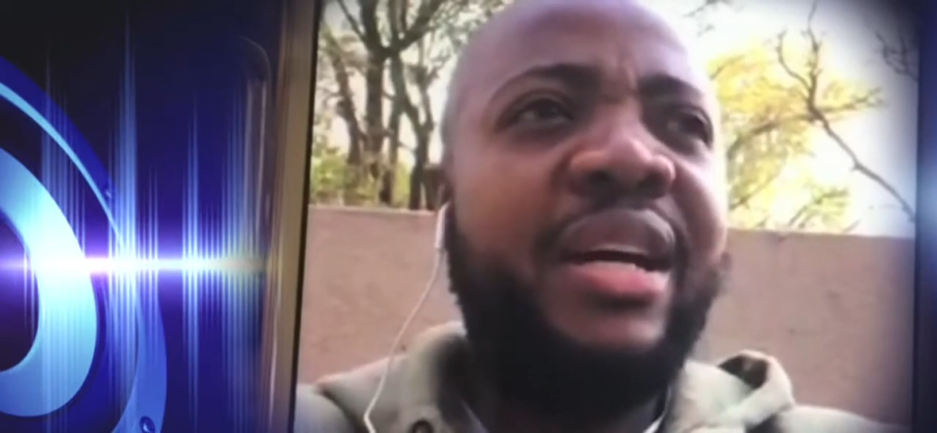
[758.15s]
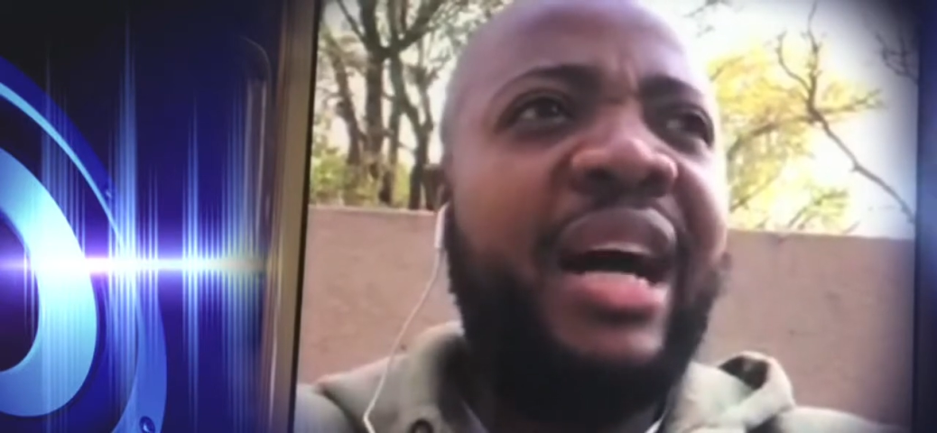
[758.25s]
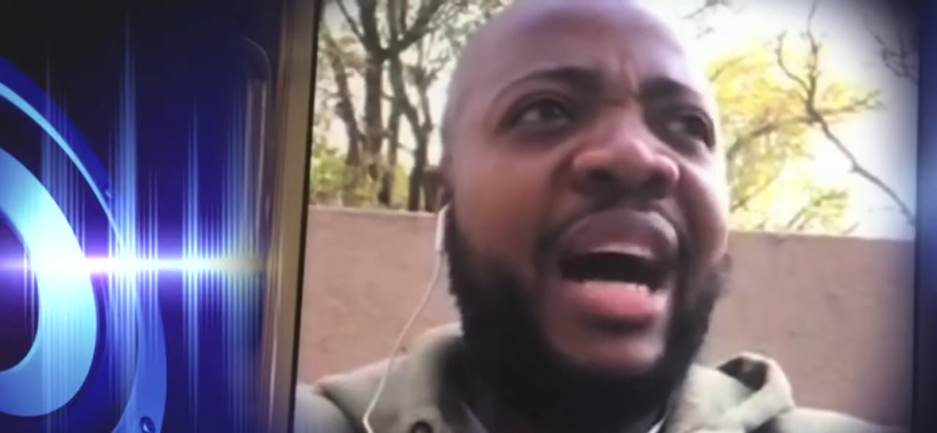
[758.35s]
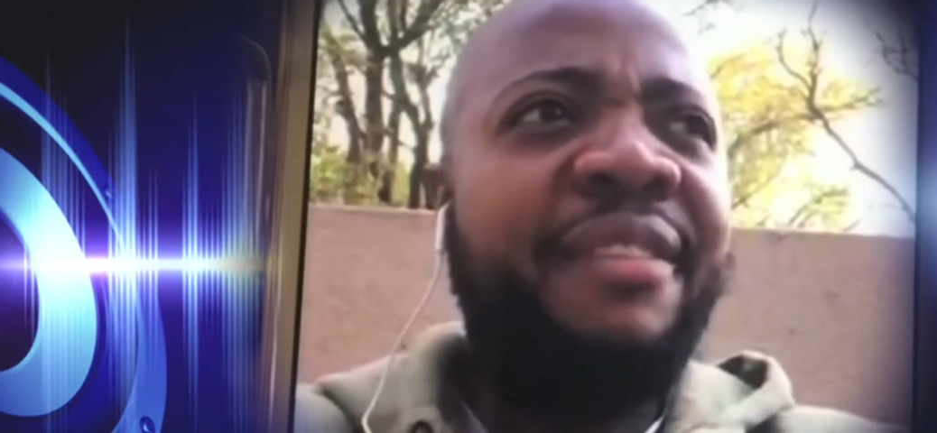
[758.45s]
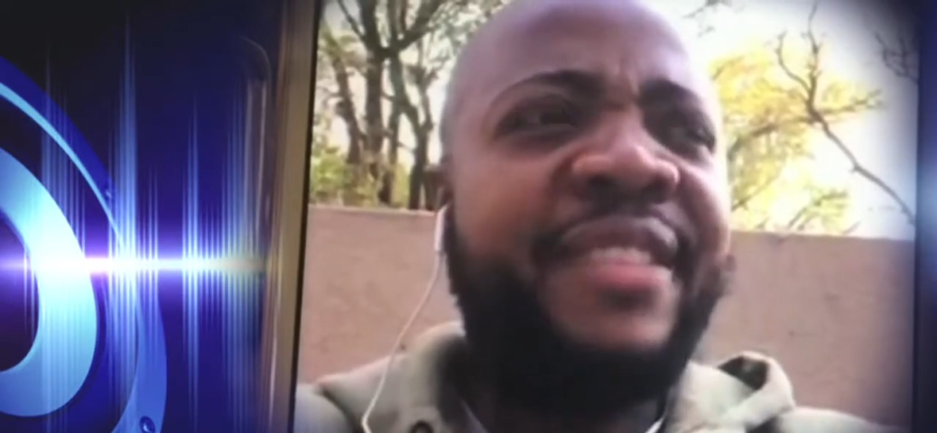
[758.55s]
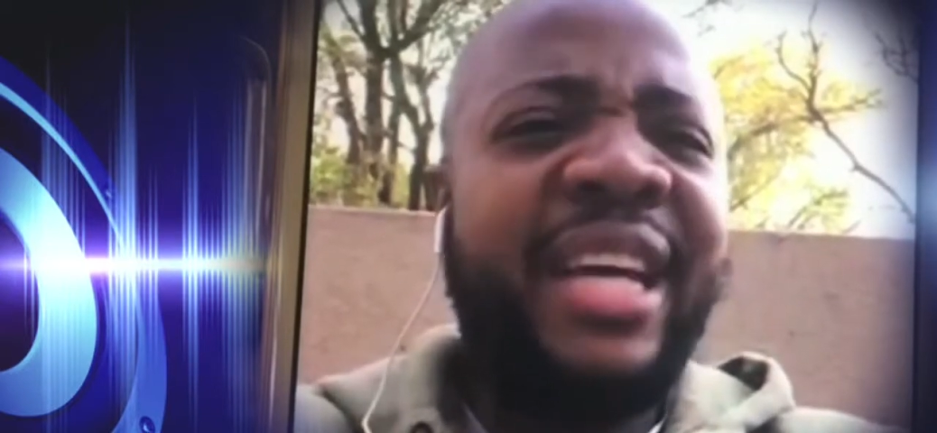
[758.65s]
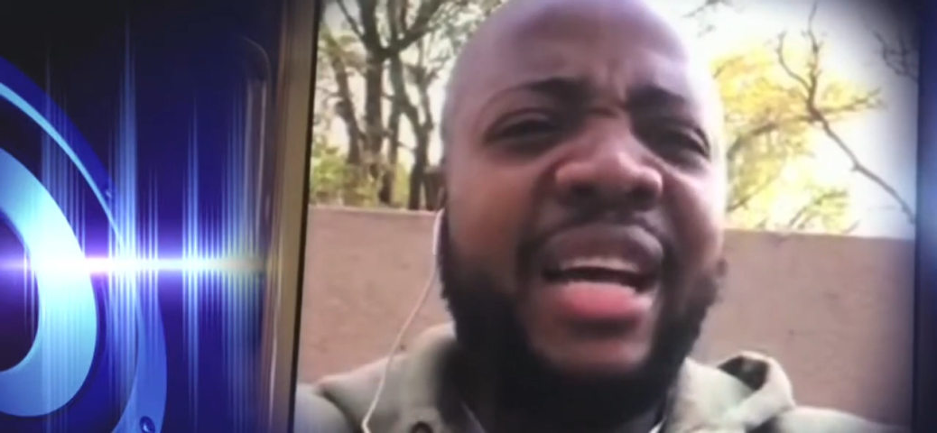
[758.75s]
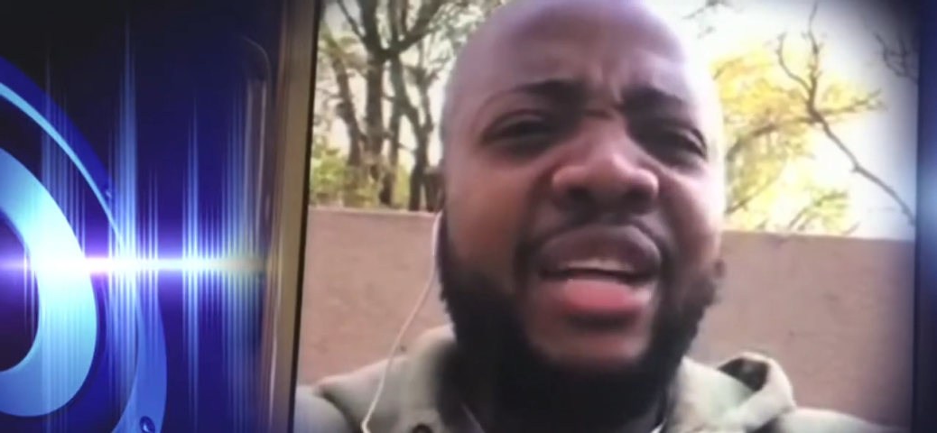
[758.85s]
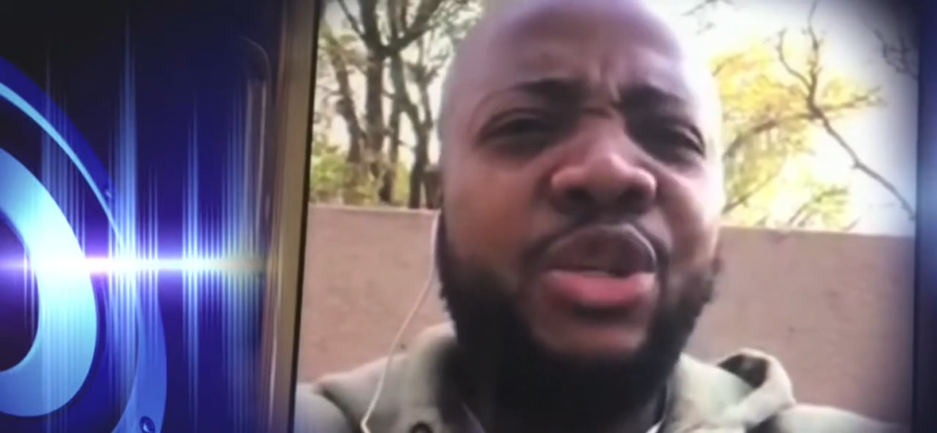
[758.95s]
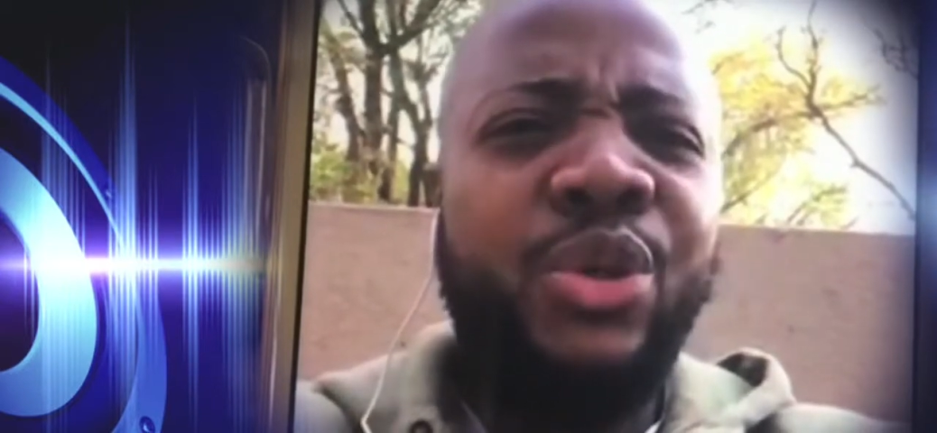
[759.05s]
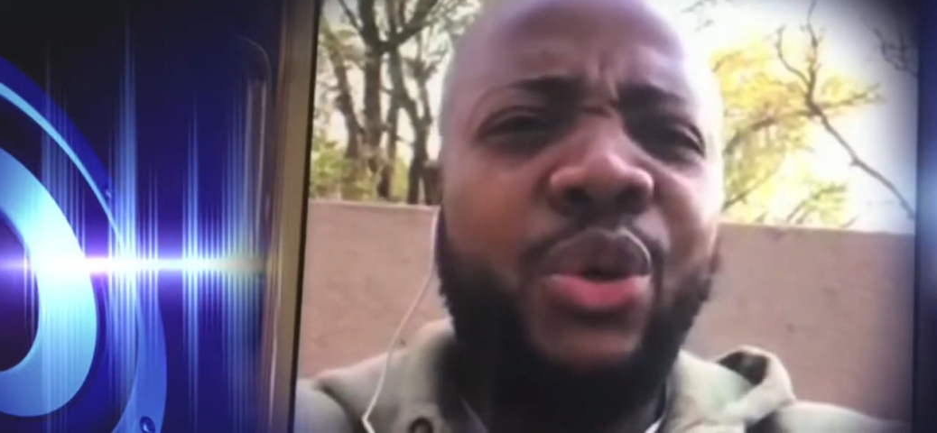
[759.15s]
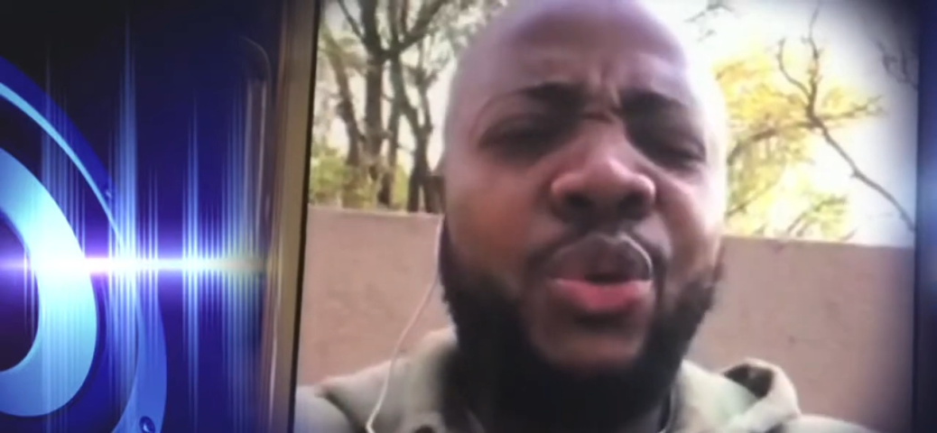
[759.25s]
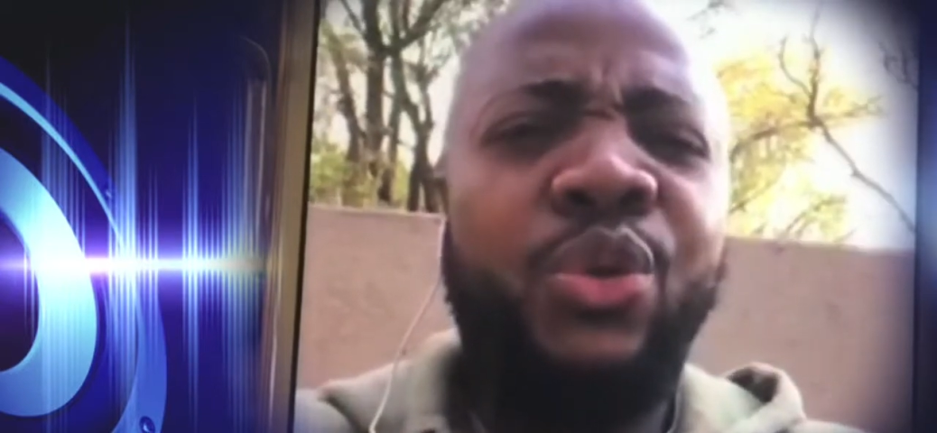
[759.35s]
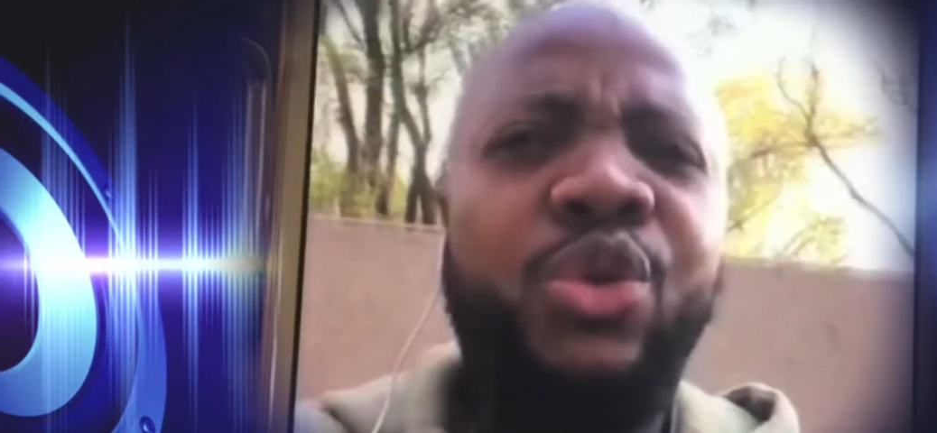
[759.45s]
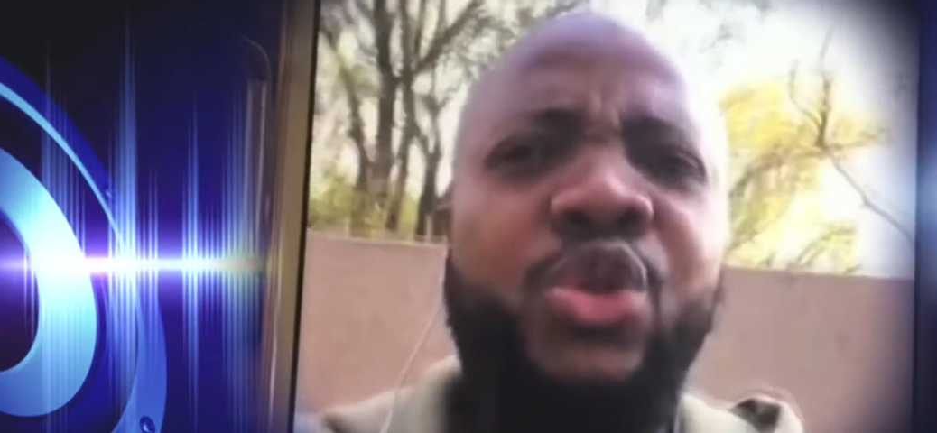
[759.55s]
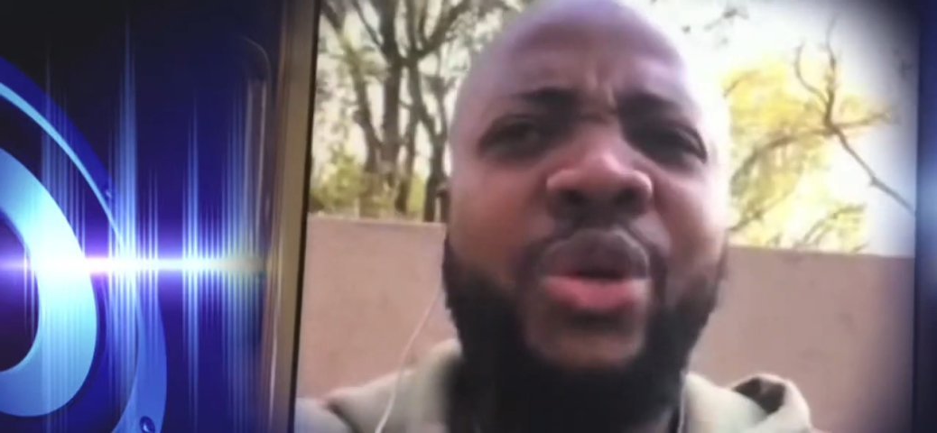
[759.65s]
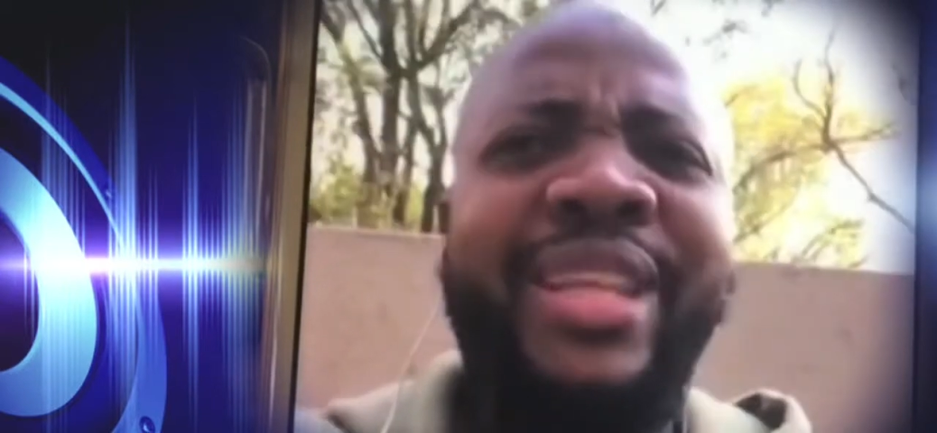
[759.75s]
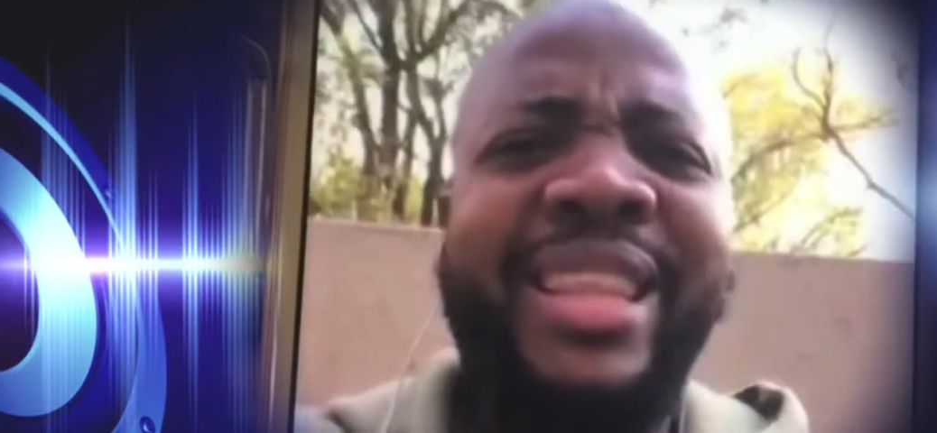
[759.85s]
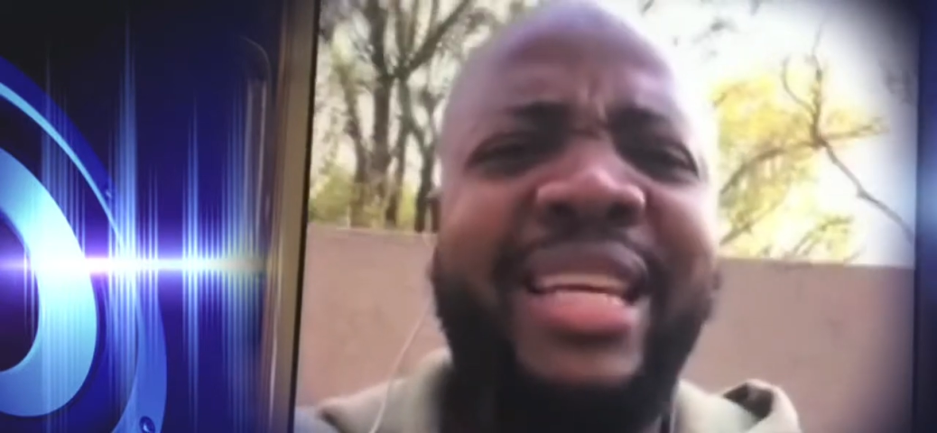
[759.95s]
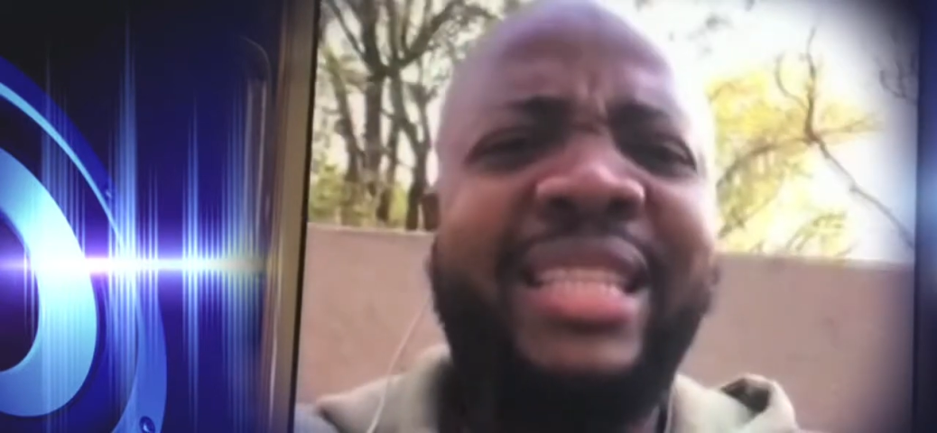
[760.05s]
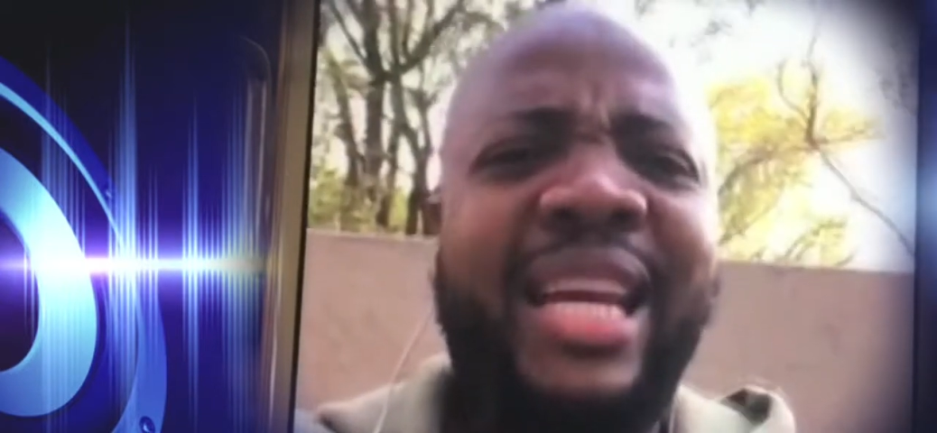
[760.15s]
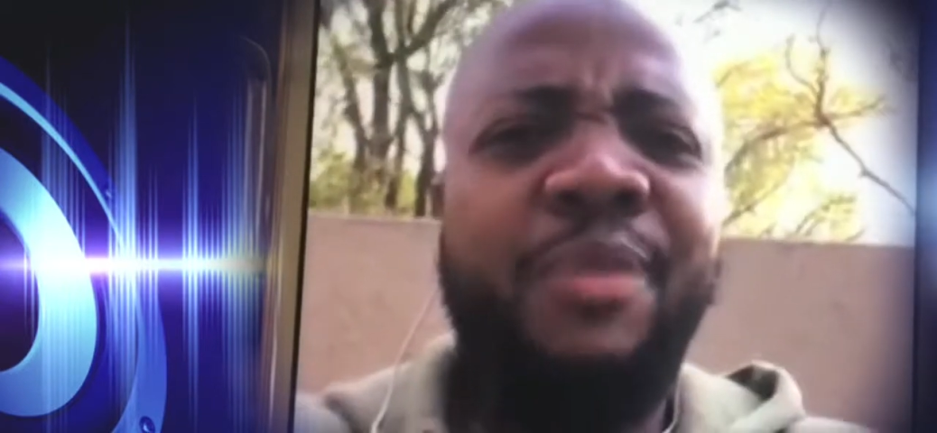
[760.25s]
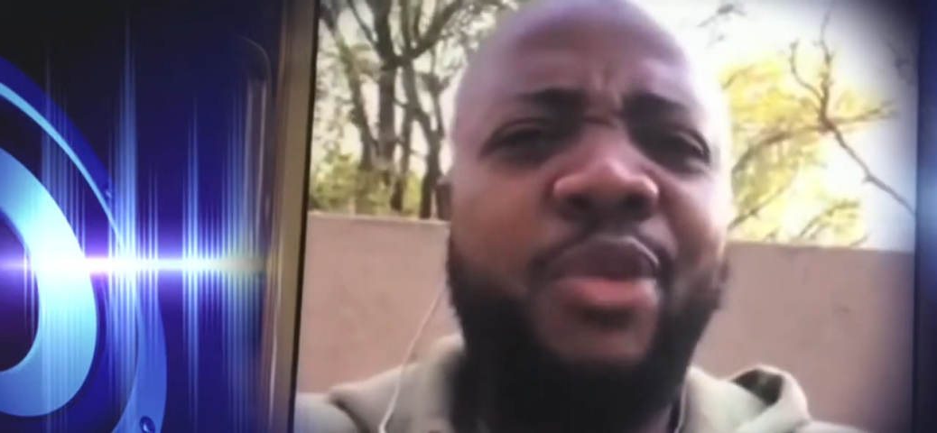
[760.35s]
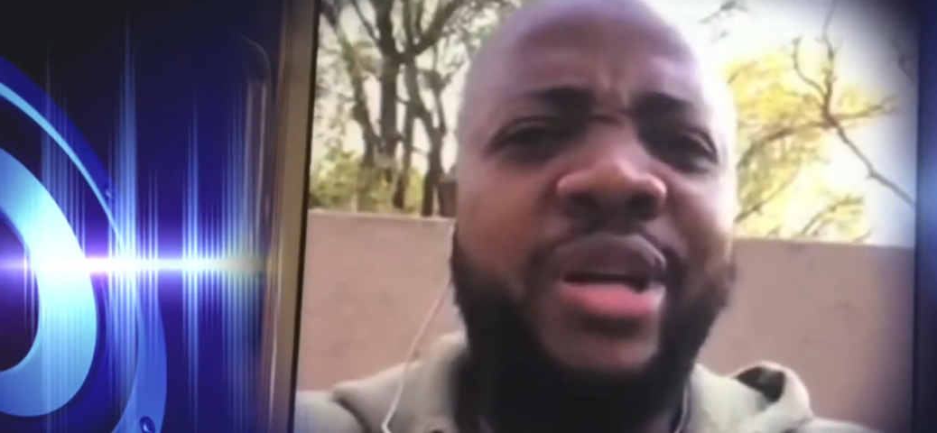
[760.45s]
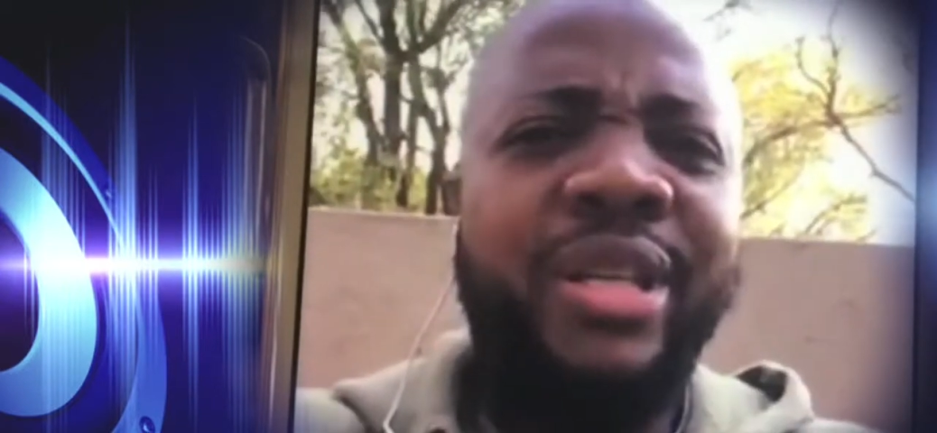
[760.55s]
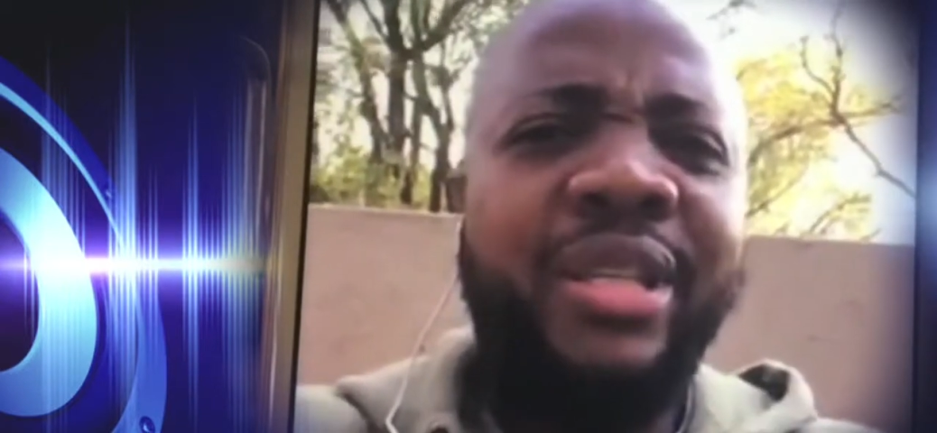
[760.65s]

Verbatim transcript: after you know during that time when